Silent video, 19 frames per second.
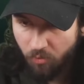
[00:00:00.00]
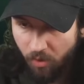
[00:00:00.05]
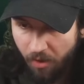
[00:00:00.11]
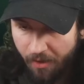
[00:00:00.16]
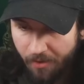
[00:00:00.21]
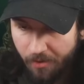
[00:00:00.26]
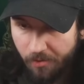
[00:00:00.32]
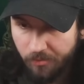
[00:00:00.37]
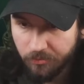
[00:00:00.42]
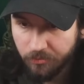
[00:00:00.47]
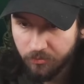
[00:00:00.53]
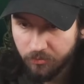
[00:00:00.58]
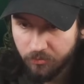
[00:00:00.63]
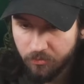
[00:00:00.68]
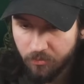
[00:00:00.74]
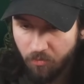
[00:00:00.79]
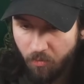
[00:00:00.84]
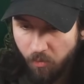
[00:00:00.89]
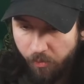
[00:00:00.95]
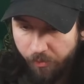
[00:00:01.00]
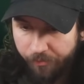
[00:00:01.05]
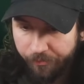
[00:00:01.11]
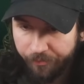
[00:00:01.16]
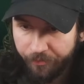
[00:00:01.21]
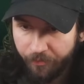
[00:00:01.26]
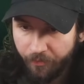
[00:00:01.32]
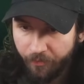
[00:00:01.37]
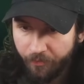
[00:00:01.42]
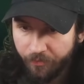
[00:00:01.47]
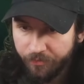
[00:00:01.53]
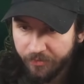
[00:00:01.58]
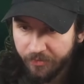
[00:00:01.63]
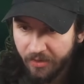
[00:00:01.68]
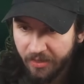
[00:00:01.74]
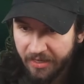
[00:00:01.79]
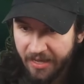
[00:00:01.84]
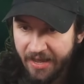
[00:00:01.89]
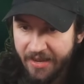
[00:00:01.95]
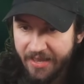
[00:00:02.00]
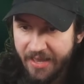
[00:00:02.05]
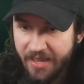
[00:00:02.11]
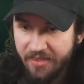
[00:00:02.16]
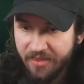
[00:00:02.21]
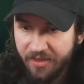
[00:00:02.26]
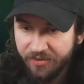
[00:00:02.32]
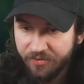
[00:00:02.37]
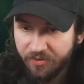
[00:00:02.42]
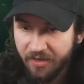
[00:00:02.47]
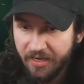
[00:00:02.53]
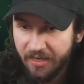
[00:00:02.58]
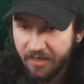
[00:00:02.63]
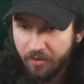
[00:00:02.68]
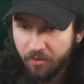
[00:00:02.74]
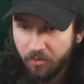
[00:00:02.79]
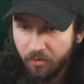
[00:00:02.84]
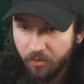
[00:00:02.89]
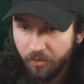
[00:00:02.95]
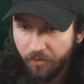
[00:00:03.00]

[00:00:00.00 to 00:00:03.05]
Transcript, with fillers: Uh-oh. Kind of hate this right now.